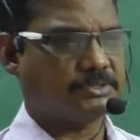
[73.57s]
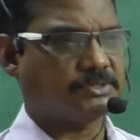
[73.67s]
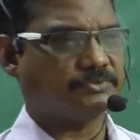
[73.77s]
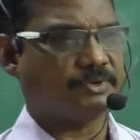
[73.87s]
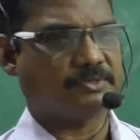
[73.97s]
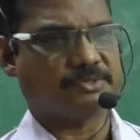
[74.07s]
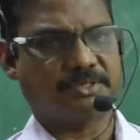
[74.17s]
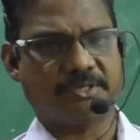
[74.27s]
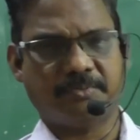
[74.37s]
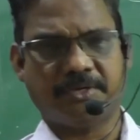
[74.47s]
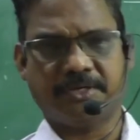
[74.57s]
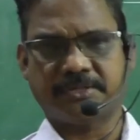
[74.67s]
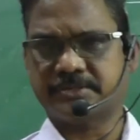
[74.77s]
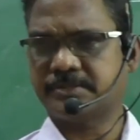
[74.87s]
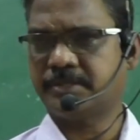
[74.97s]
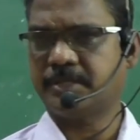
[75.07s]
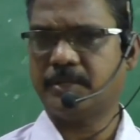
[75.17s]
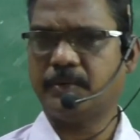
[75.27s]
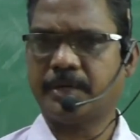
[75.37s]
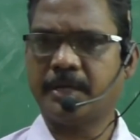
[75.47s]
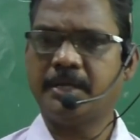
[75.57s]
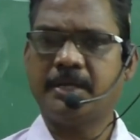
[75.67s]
into 5 centimeters, okay,